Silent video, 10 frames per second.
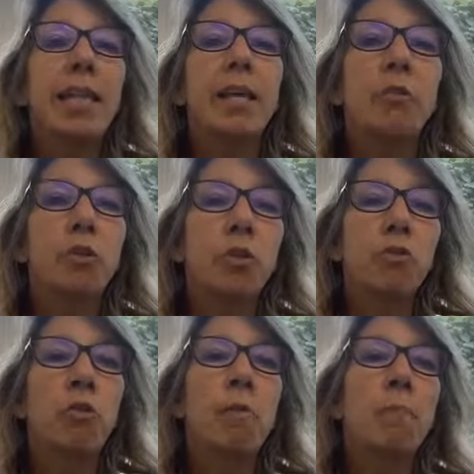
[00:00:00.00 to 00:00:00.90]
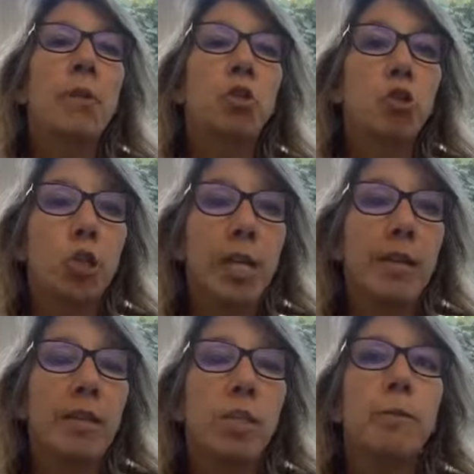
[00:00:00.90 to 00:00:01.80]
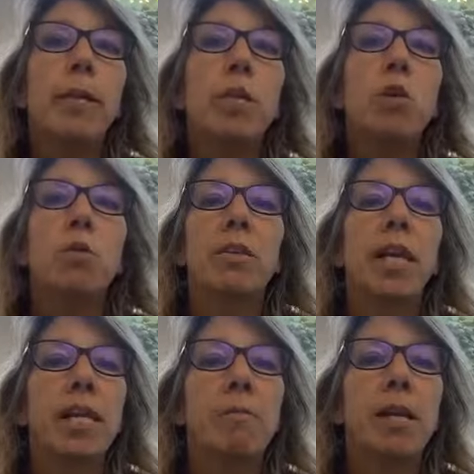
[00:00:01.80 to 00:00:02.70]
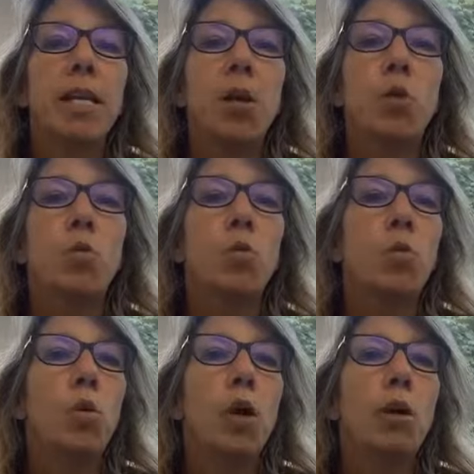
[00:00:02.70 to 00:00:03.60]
then of course remember to share this video with anybody who